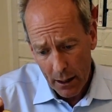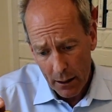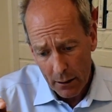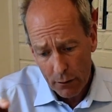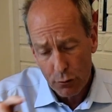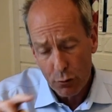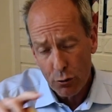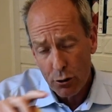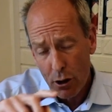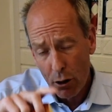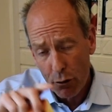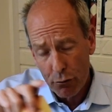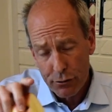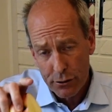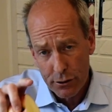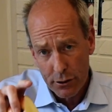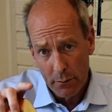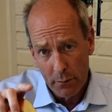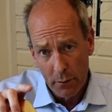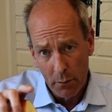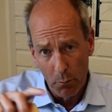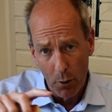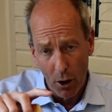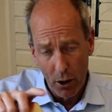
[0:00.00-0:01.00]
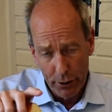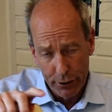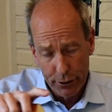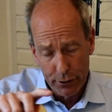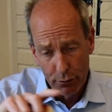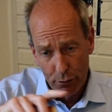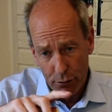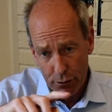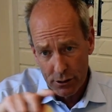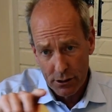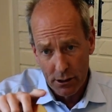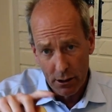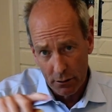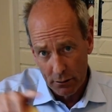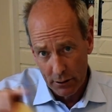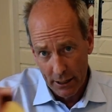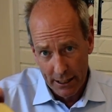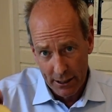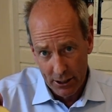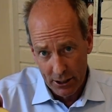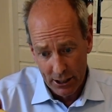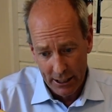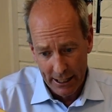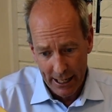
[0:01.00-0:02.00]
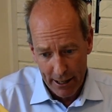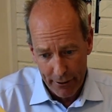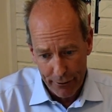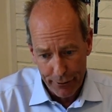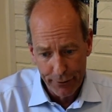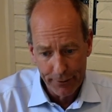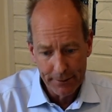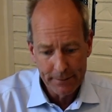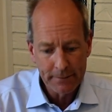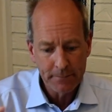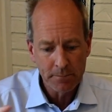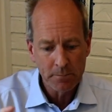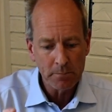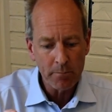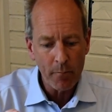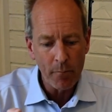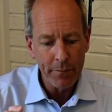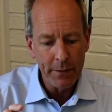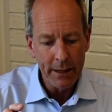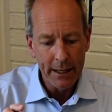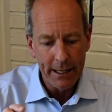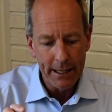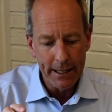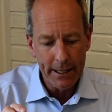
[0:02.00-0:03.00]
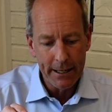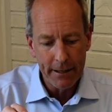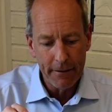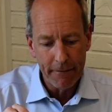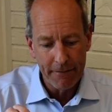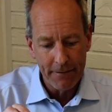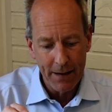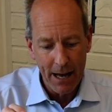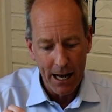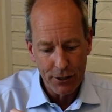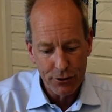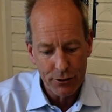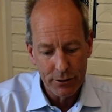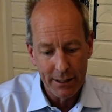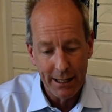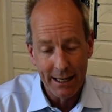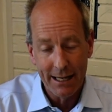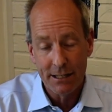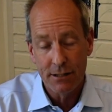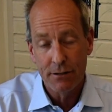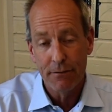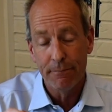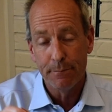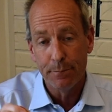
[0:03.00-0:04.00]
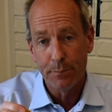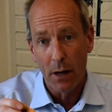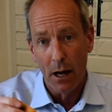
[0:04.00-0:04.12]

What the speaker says: glucose molecules linked together in a fashion that it's